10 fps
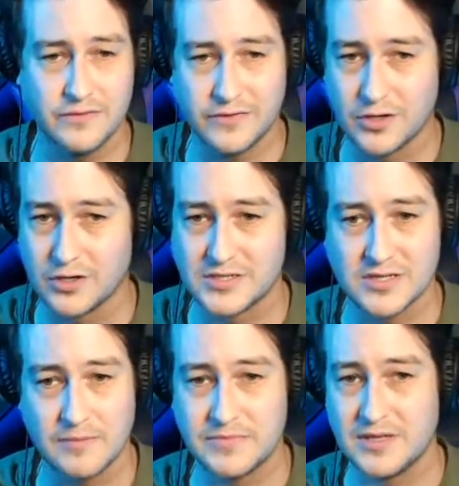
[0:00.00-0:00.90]
if you're
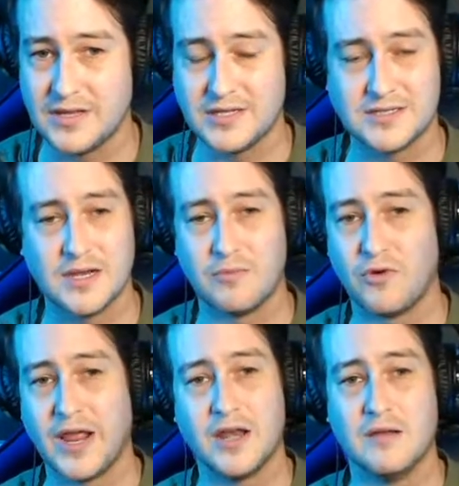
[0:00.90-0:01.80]
something that's some
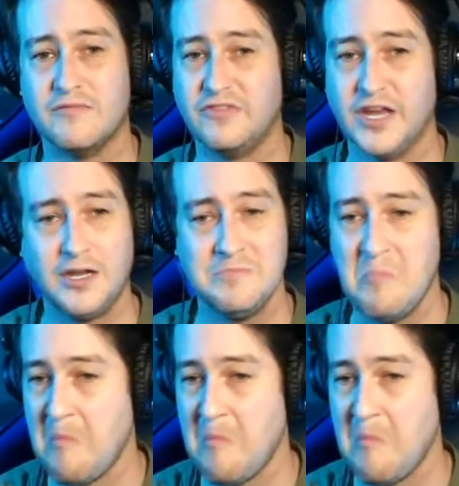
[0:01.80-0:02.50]
random flick,